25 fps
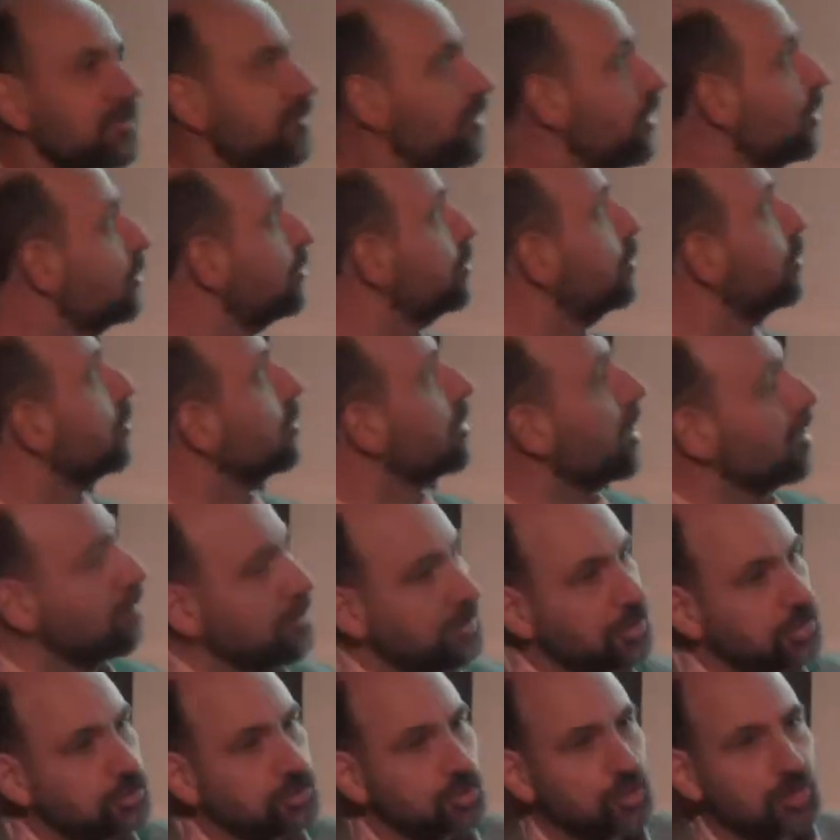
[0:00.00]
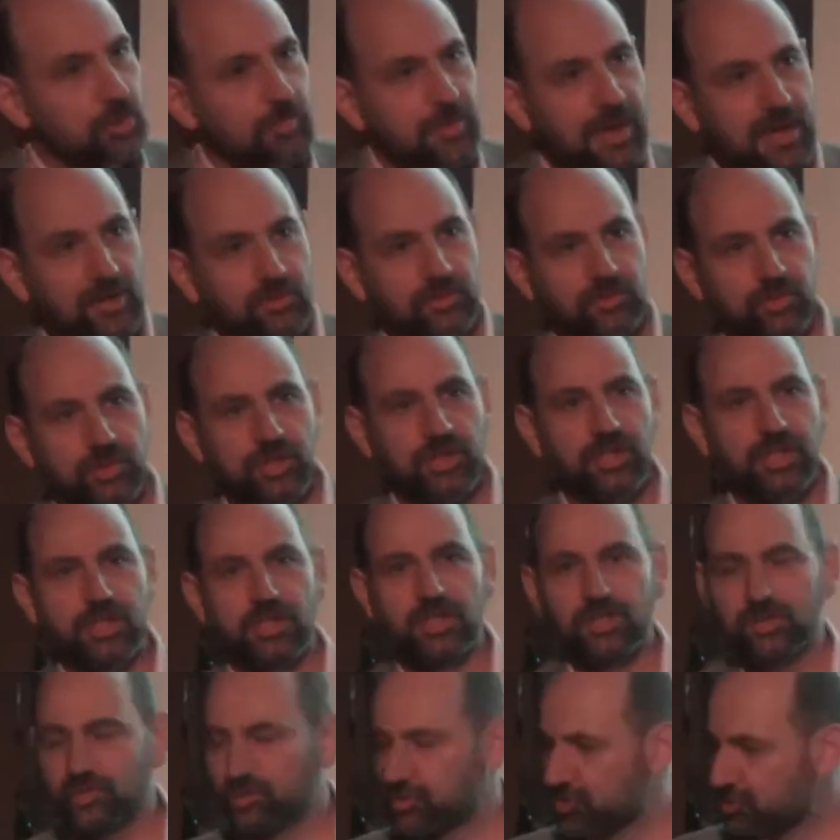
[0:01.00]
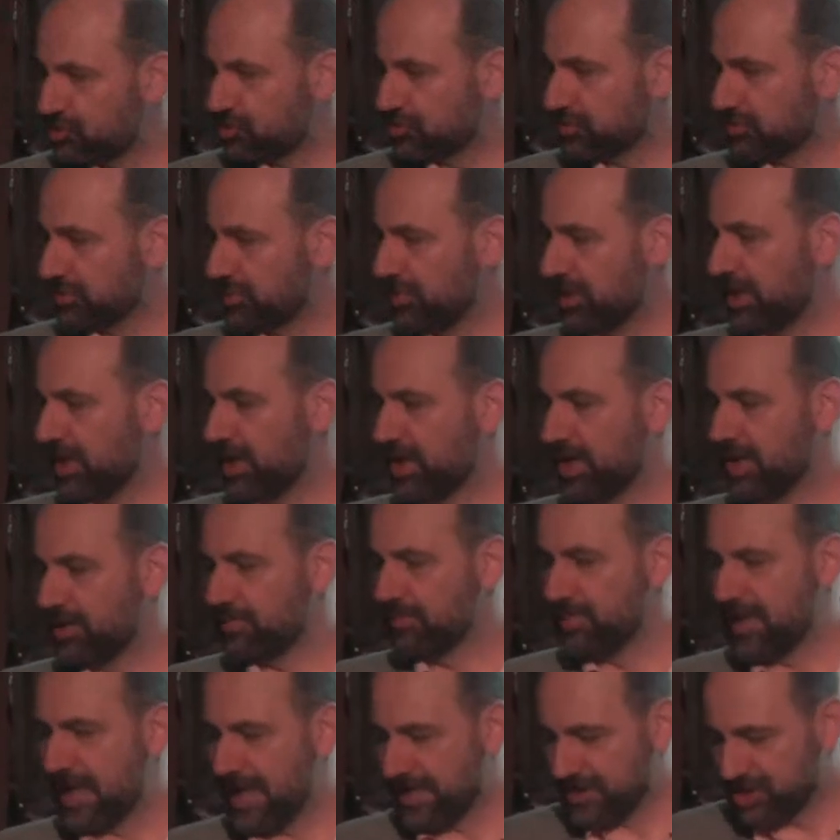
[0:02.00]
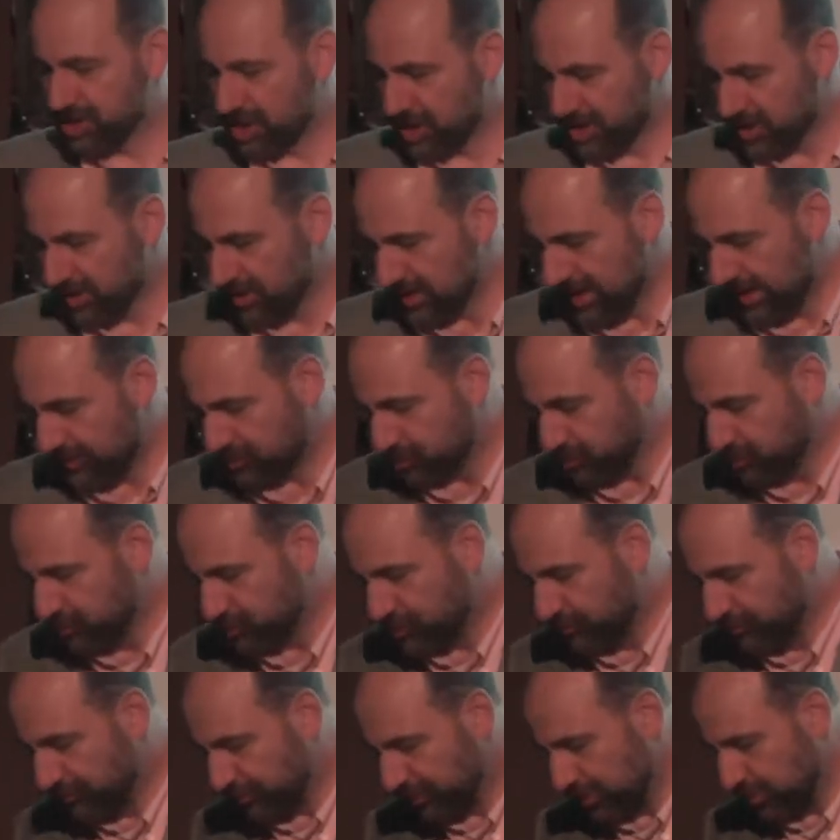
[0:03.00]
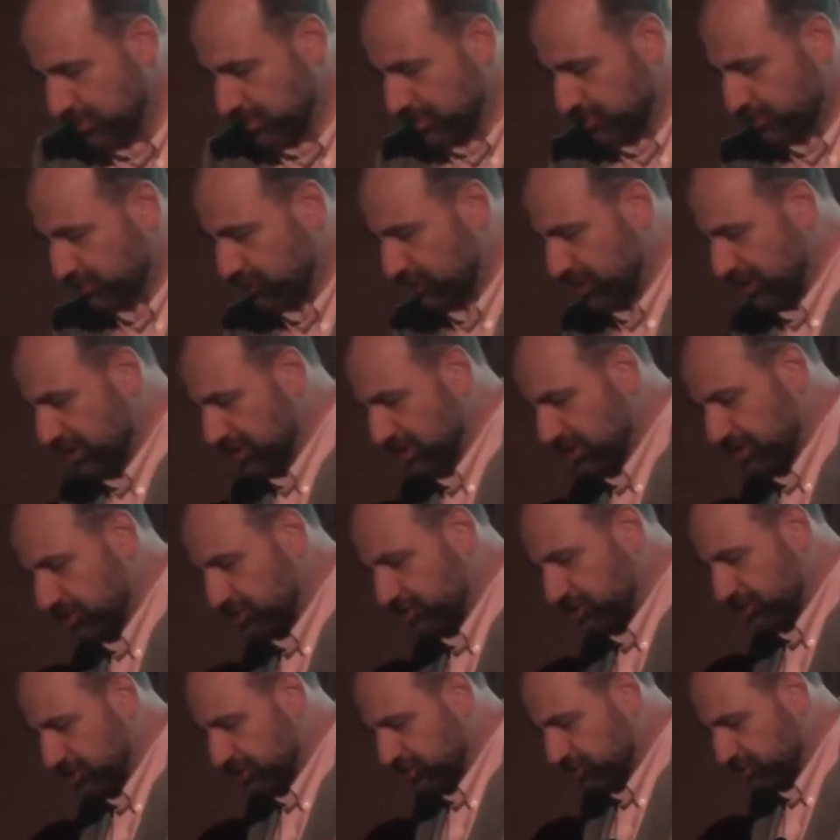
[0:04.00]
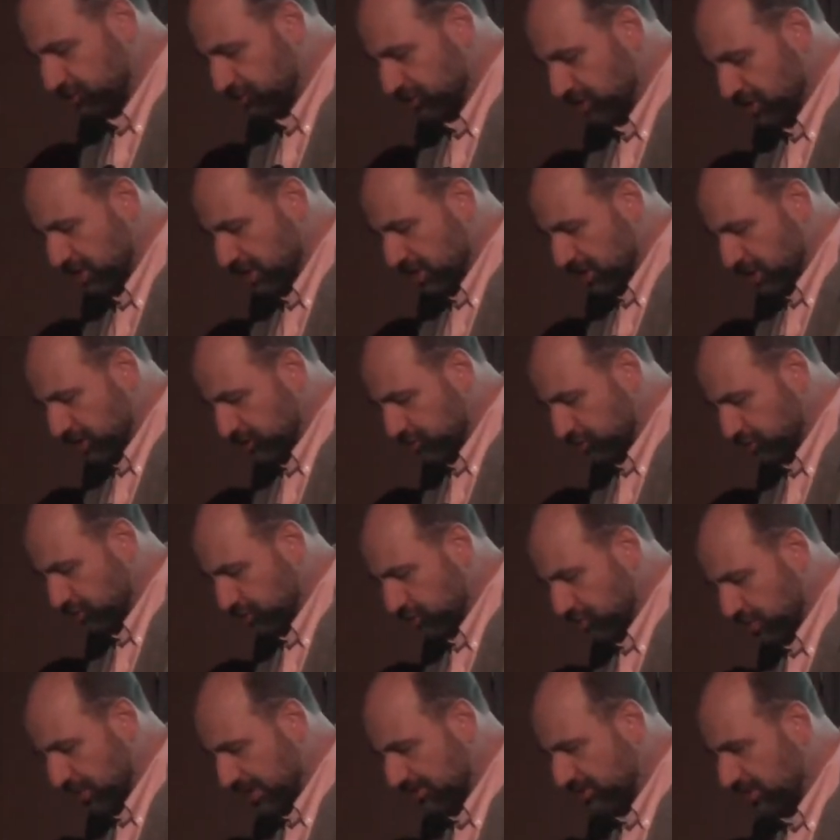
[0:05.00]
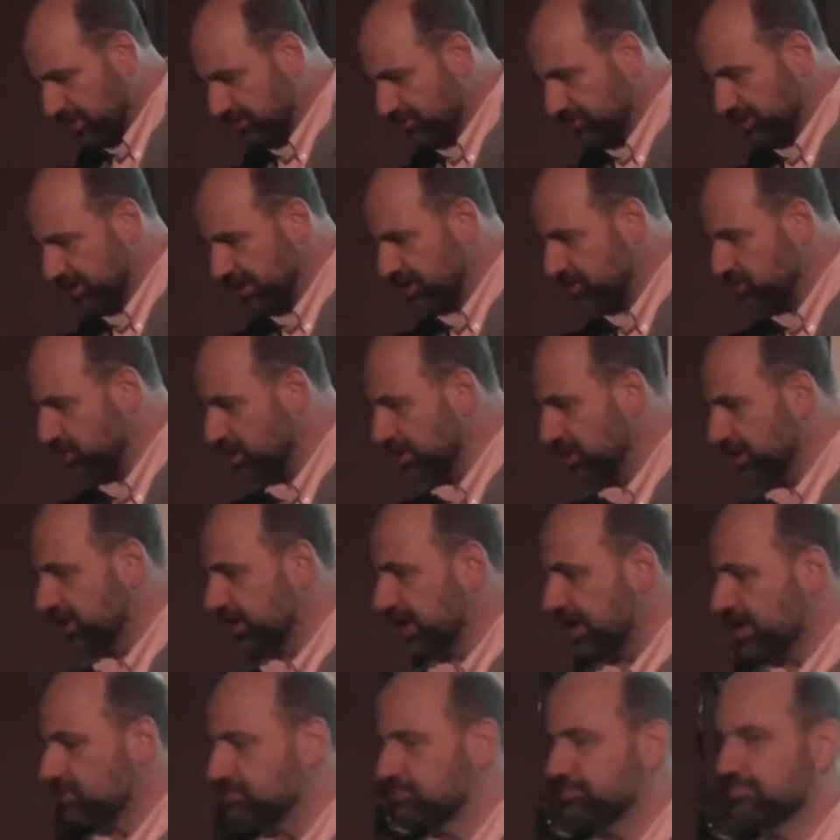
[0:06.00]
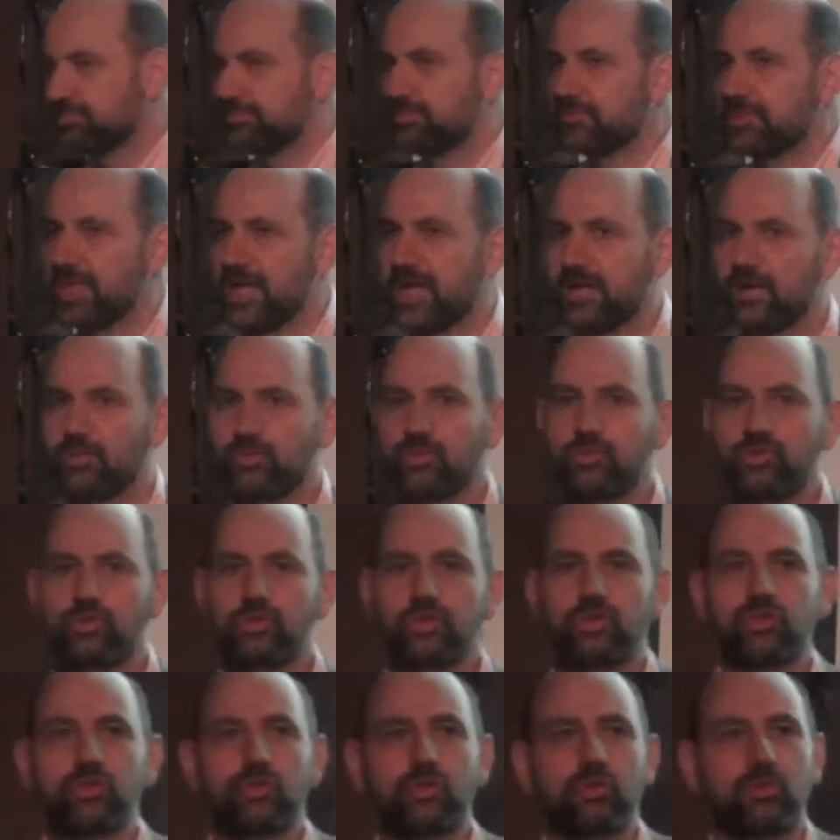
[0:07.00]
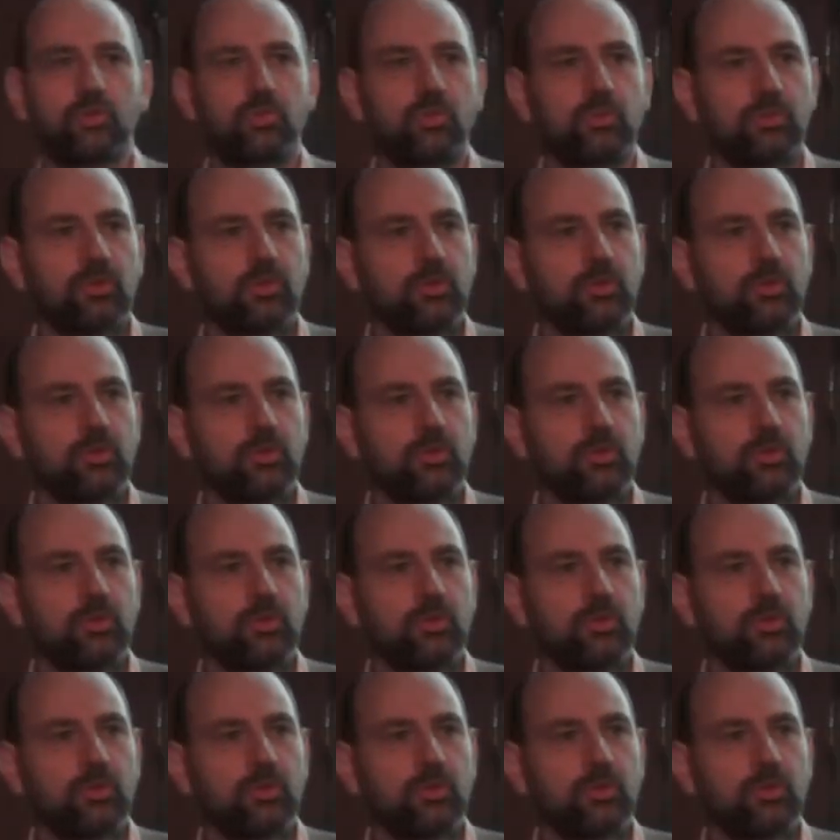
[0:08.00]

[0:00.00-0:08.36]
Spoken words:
first talk I'm going to talk about is Agile Essence and Fluency. And this is a talk where I really want to get down to